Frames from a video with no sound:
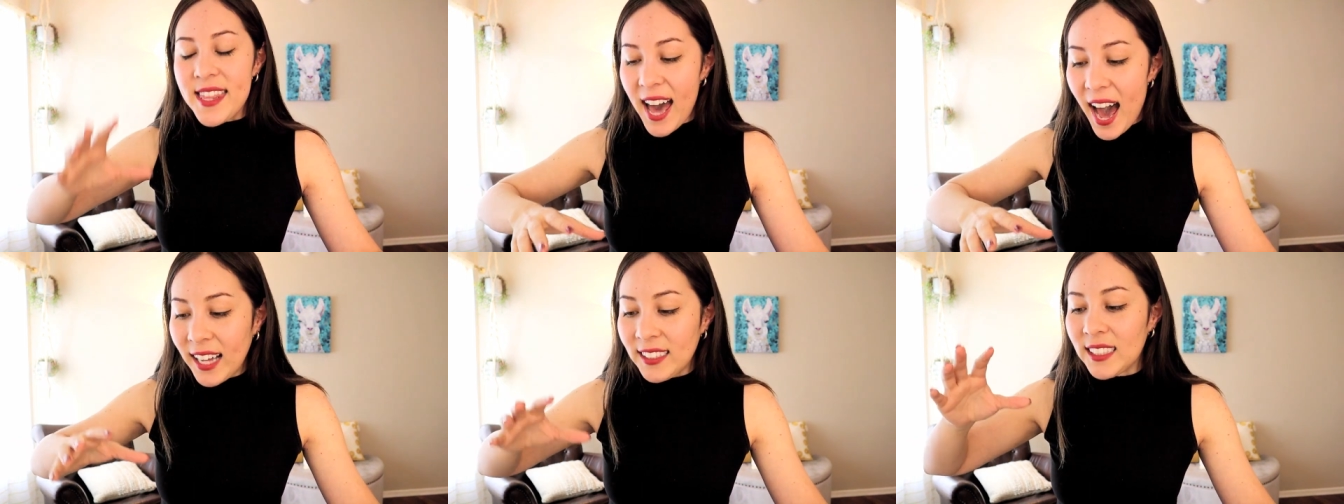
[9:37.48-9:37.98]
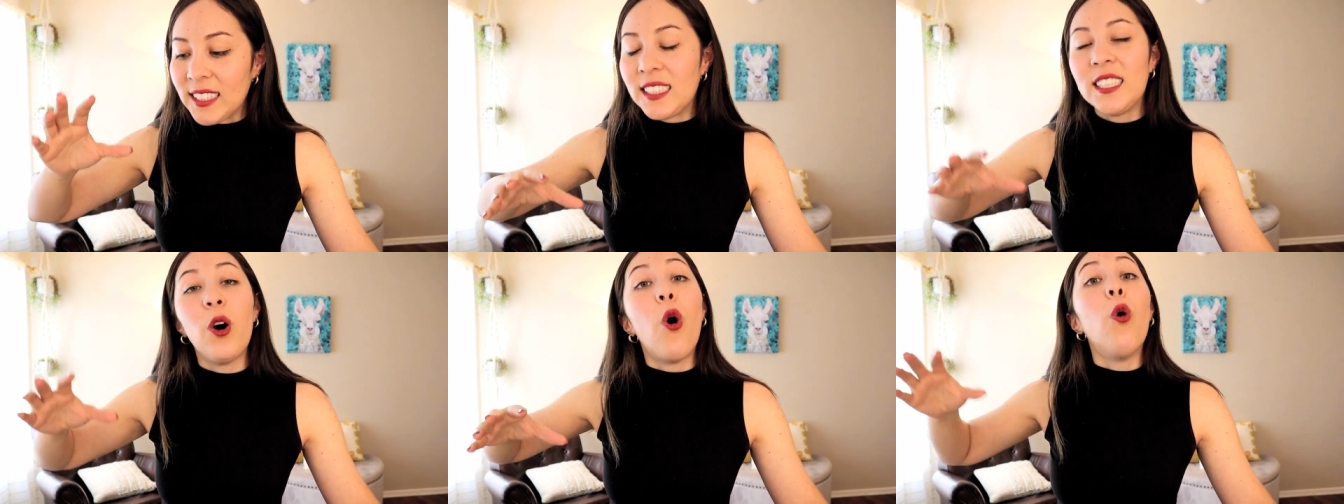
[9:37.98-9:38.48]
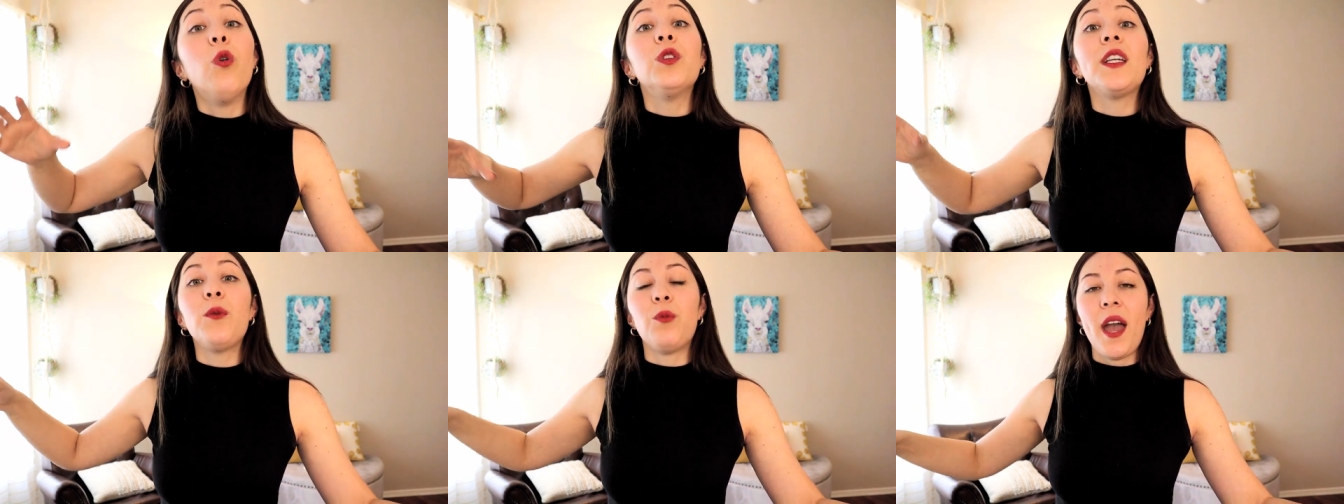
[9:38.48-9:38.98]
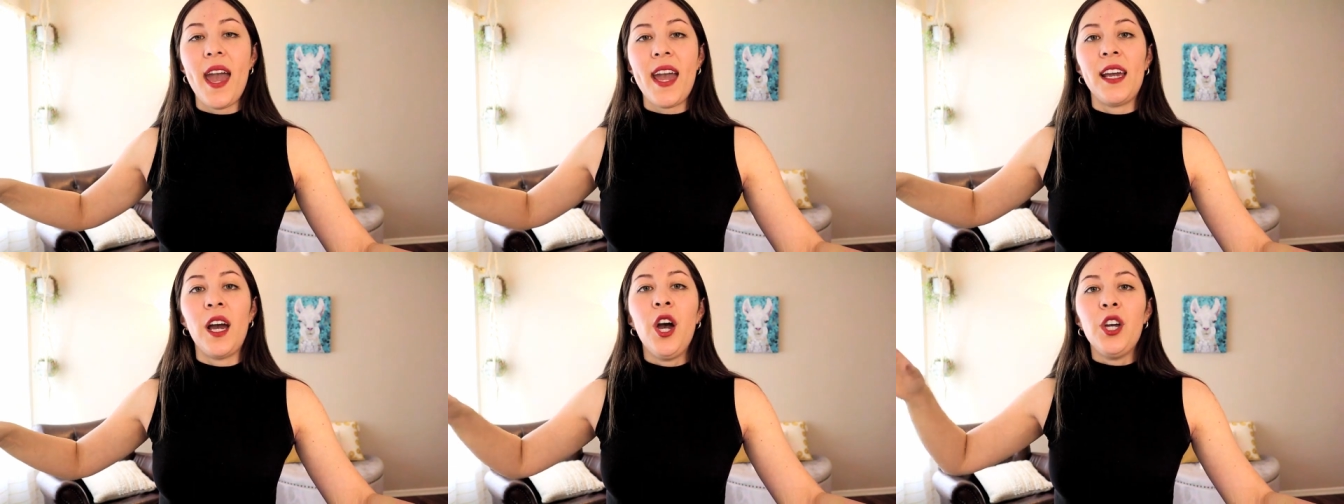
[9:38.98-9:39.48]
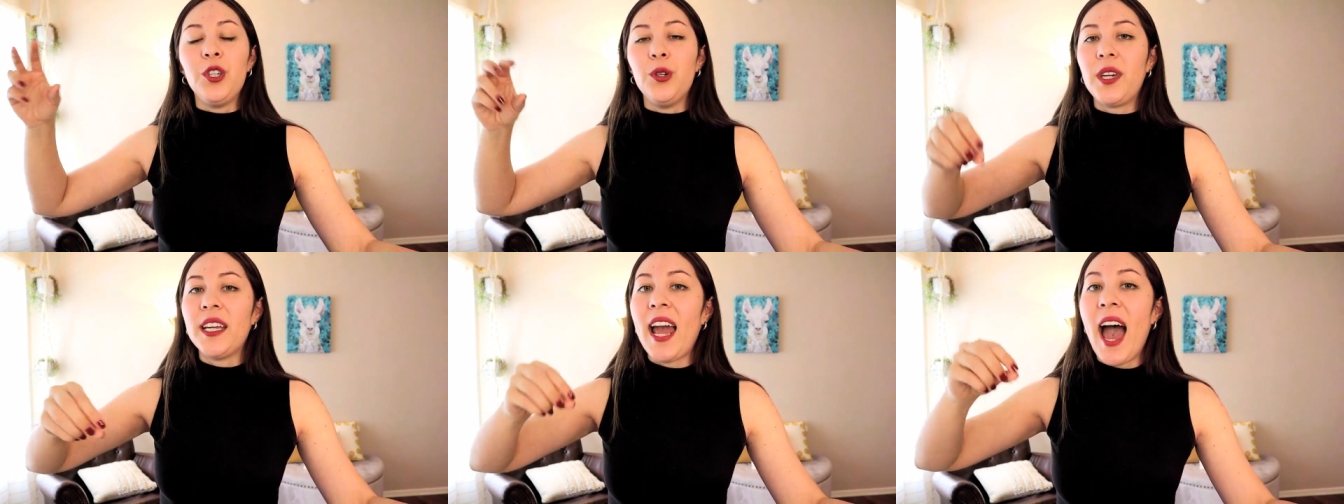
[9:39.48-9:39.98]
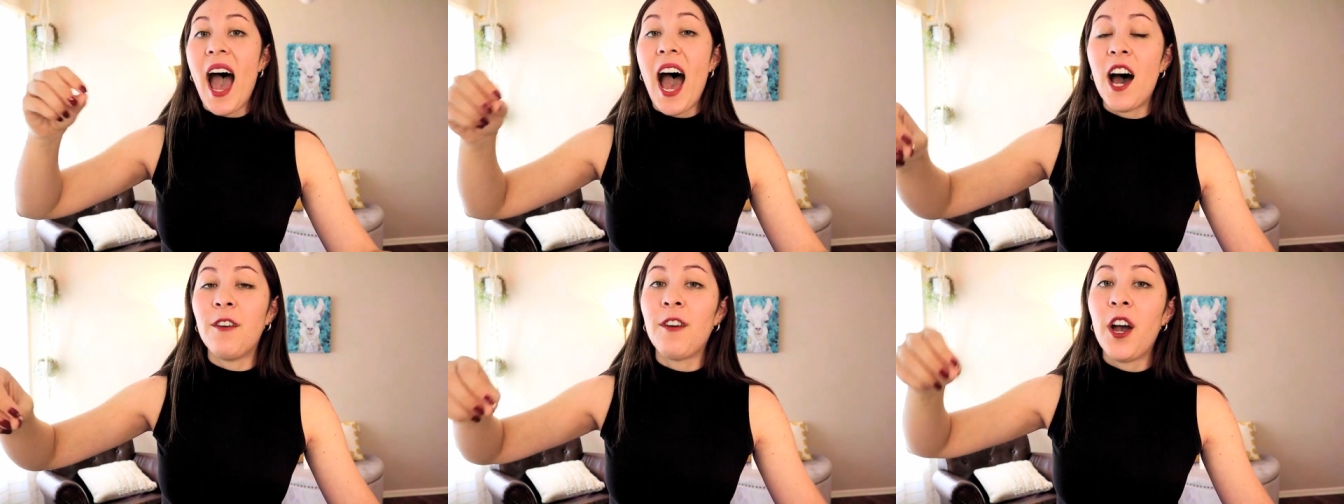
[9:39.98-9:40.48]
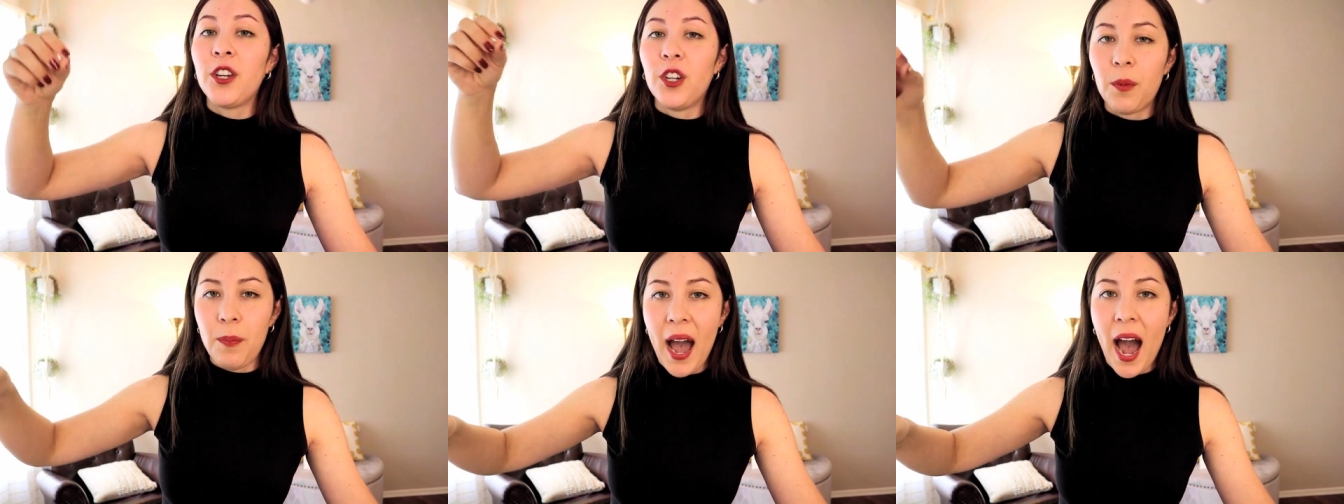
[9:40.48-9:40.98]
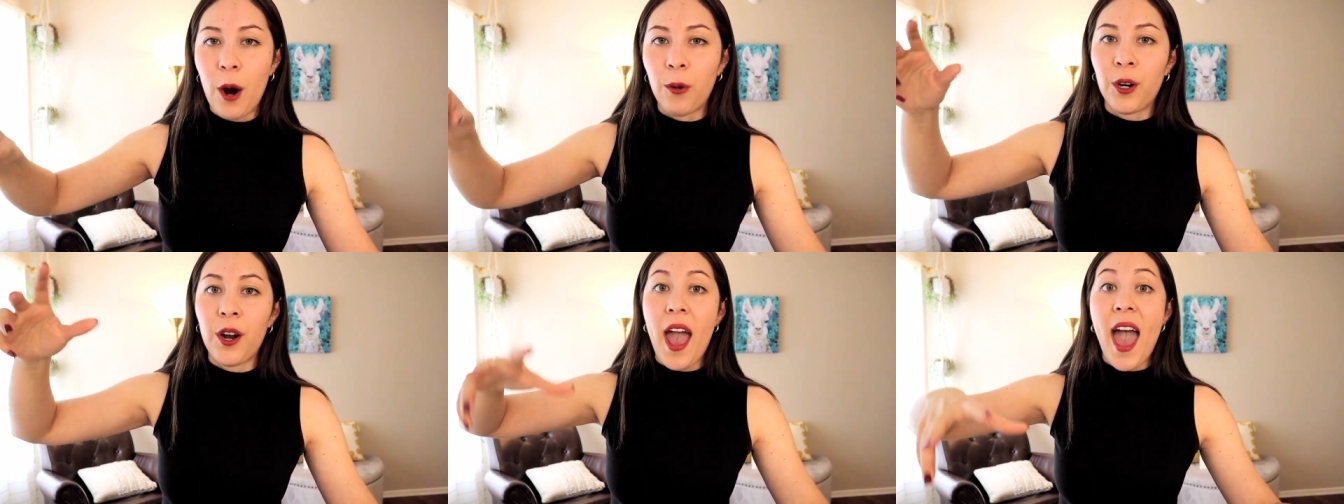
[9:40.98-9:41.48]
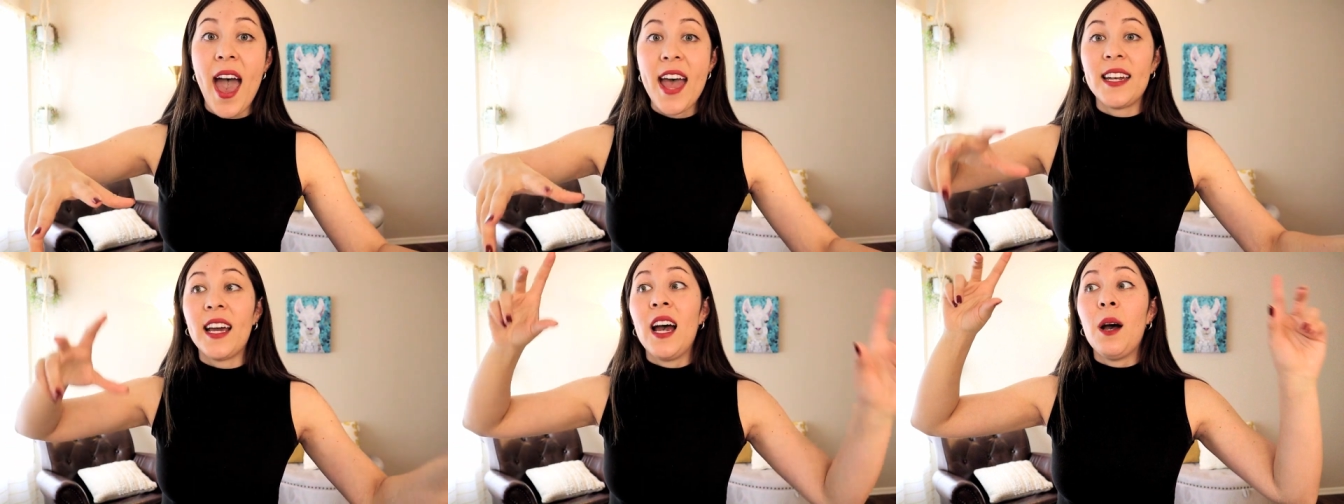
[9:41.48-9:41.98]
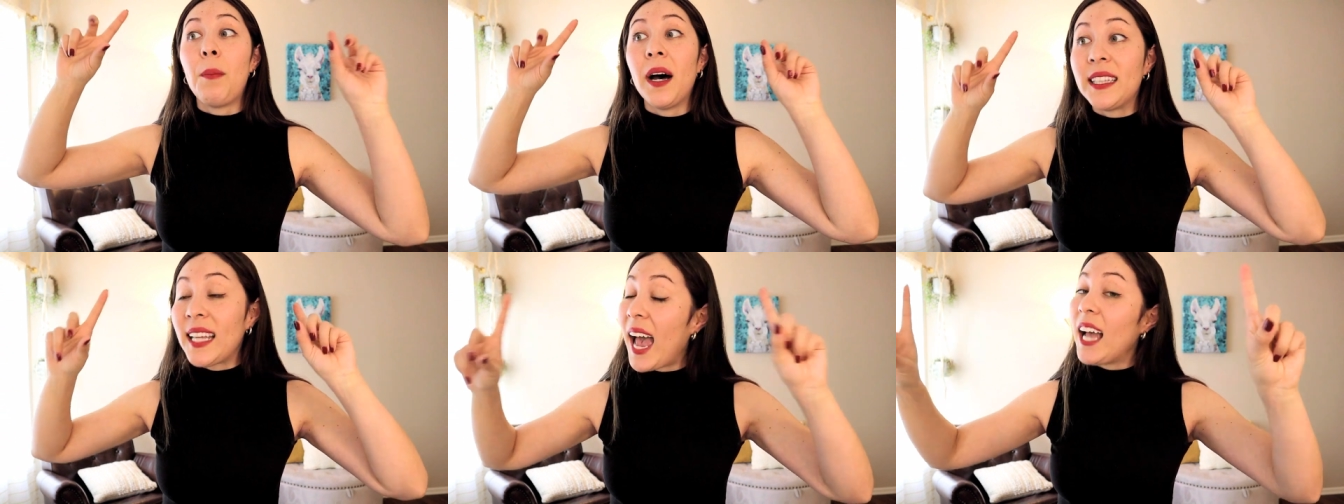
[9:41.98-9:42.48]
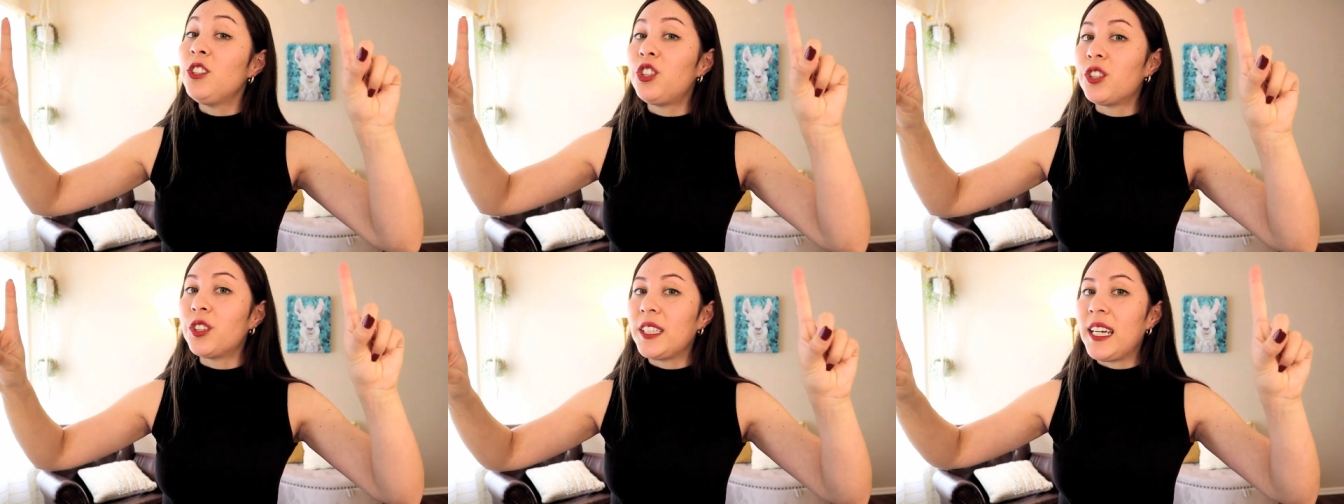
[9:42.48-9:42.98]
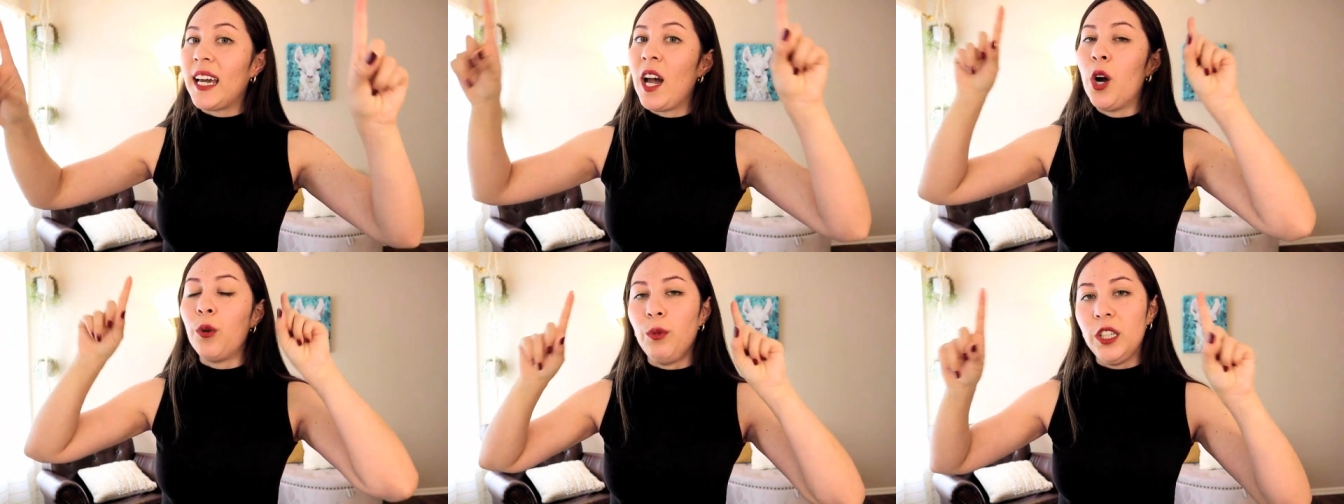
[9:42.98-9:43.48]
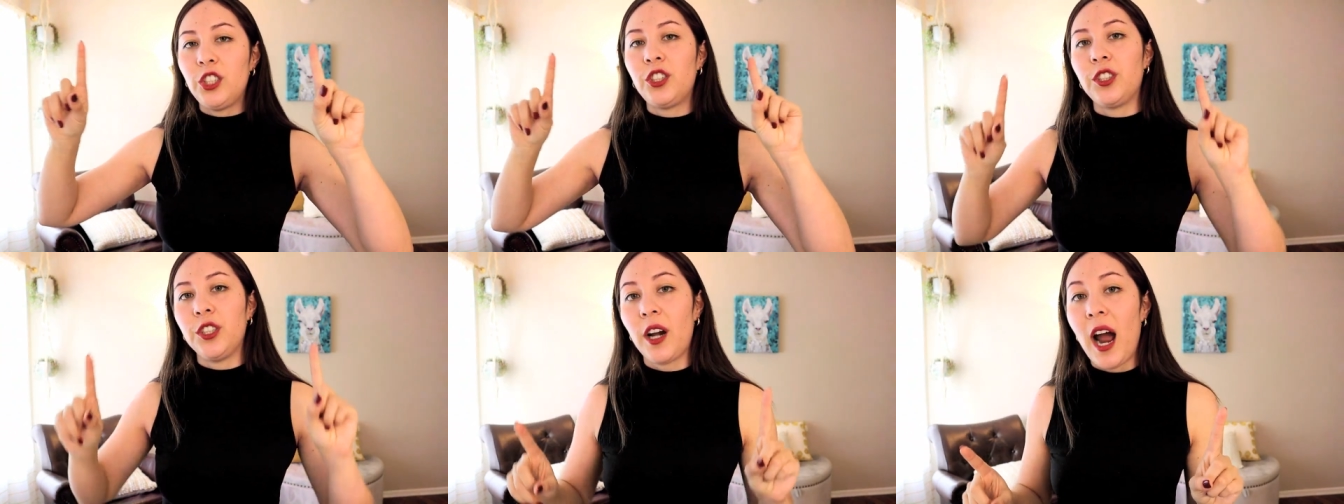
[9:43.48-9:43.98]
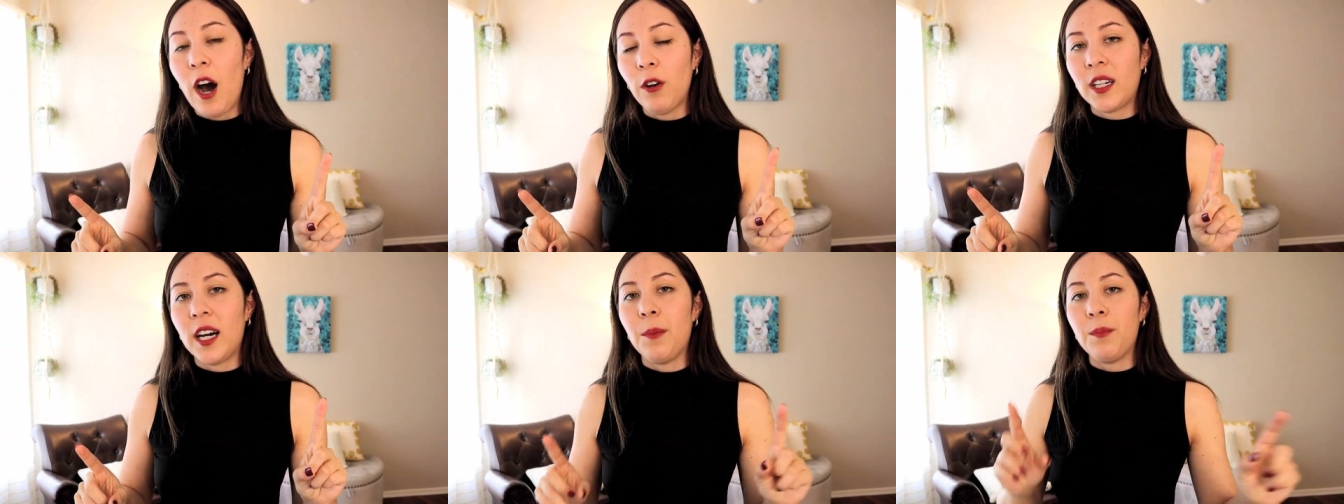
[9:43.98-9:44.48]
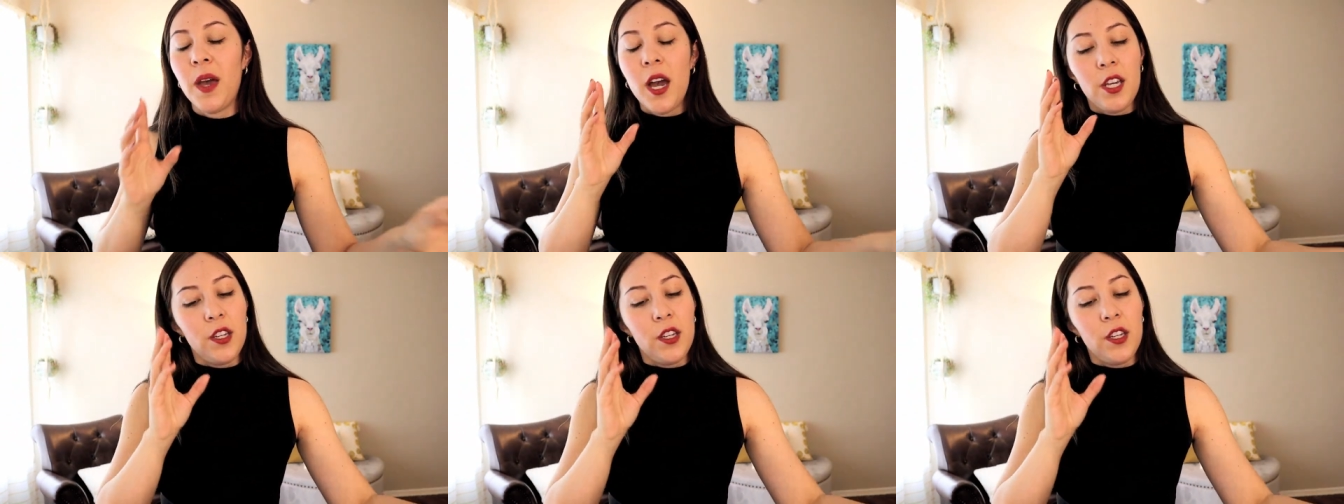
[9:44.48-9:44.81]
That is the only way you can have your power and potentially reach to your outcome.